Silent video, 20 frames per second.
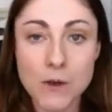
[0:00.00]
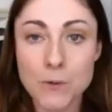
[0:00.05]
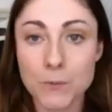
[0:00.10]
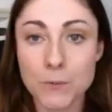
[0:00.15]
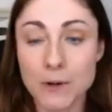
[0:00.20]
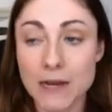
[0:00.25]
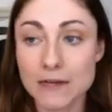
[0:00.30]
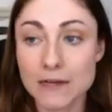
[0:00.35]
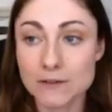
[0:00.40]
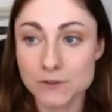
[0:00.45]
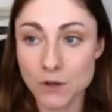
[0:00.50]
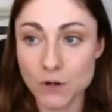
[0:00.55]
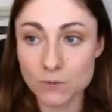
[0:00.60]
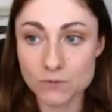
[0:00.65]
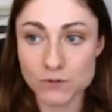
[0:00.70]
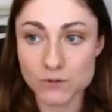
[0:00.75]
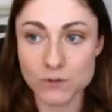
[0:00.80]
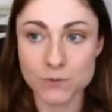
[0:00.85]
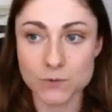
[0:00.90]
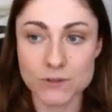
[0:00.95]
what I
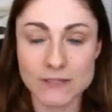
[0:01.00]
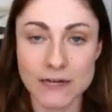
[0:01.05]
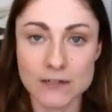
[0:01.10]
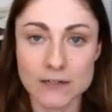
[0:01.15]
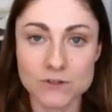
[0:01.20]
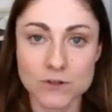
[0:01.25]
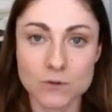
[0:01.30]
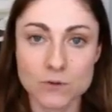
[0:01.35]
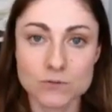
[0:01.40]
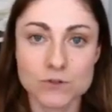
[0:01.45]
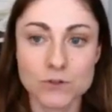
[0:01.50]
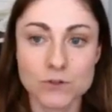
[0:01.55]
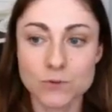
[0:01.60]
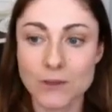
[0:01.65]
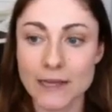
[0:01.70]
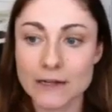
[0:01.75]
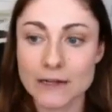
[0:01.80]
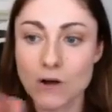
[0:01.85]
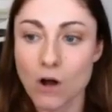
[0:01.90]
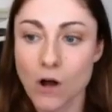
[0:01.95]
don't do is I don't do
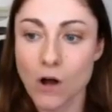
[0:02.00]
like